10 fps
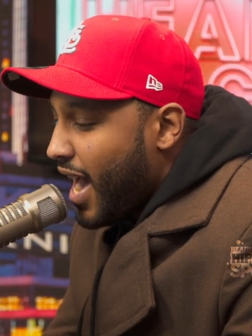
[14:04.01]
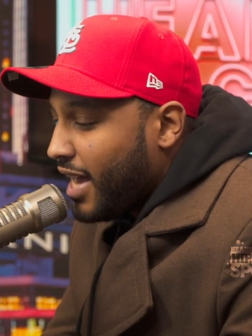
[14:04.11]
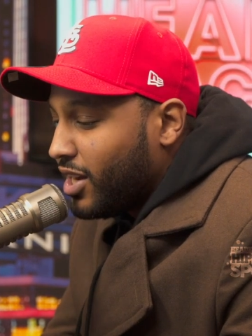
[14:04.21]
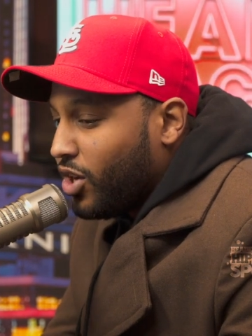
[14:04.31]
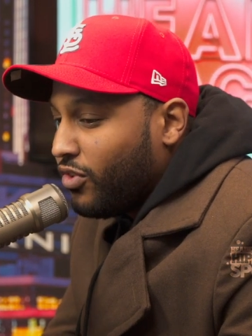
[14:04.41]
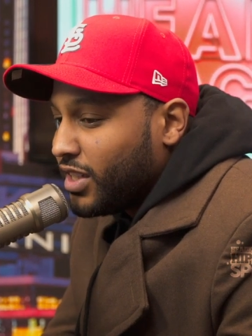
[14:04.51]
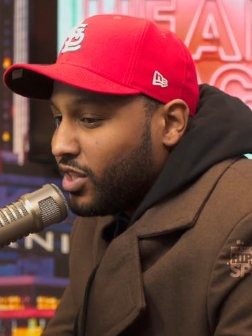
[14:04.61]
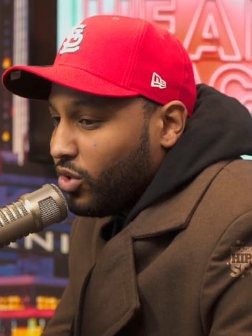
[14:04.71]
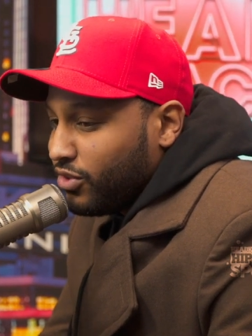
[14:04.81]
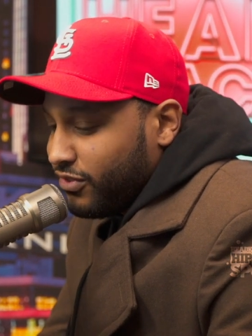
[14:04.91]
I had to
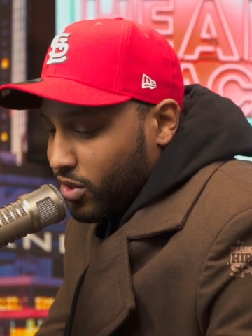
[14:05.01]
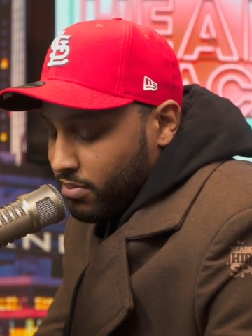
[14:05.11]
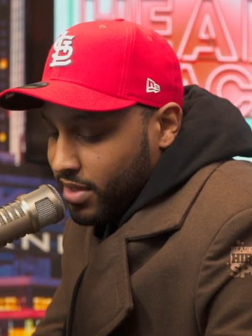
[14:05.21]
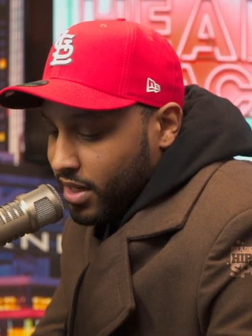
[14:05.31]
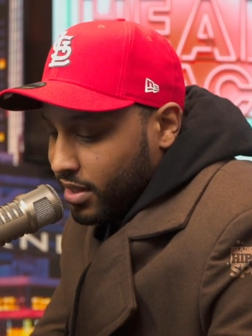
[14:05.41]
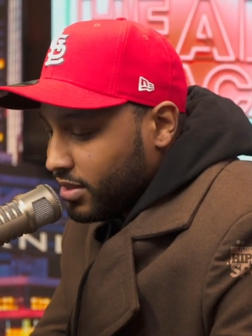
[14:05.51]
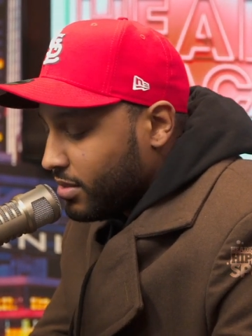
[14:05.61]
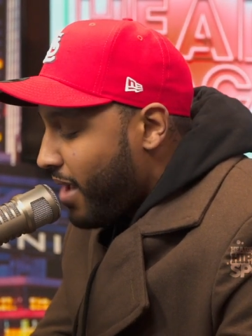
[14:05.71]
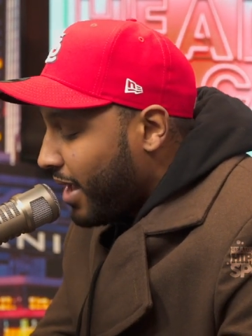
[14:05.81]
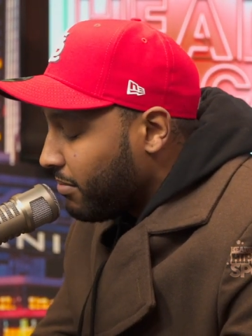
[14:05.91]
overdose for a minute,
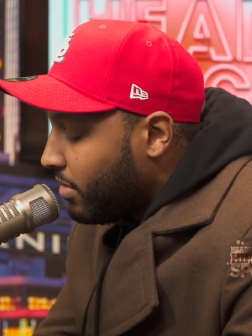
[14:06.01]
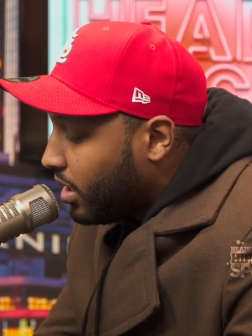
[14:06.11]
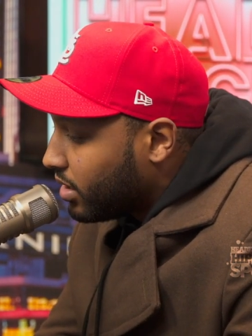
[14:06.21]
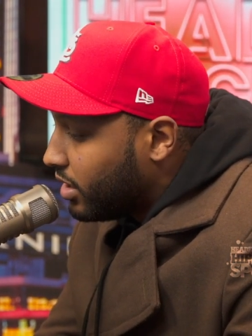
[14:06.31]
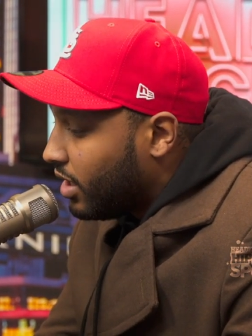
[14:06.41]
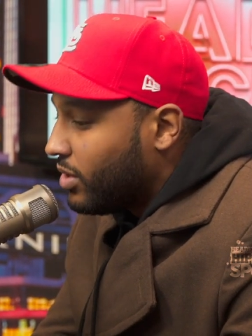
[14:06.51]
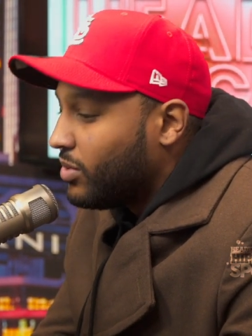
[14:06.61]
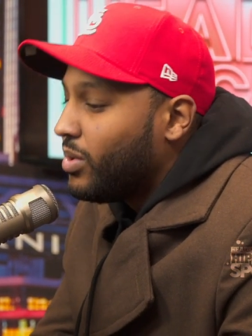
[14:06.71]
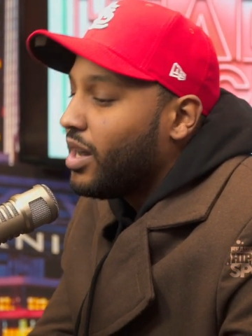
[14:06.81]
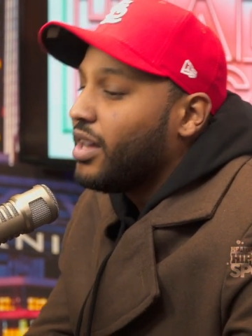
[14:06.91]
cause Mac Miller
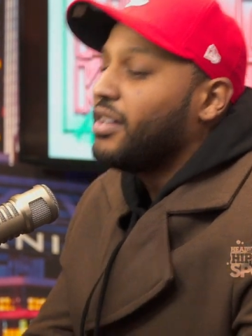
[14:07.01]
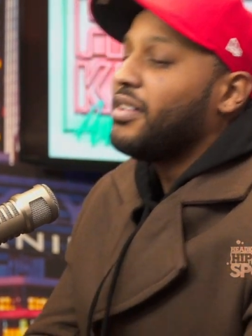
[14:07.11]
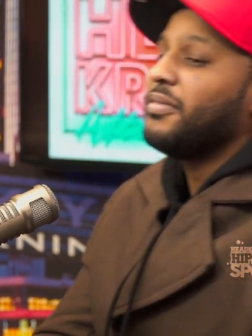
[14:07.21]
gone. One.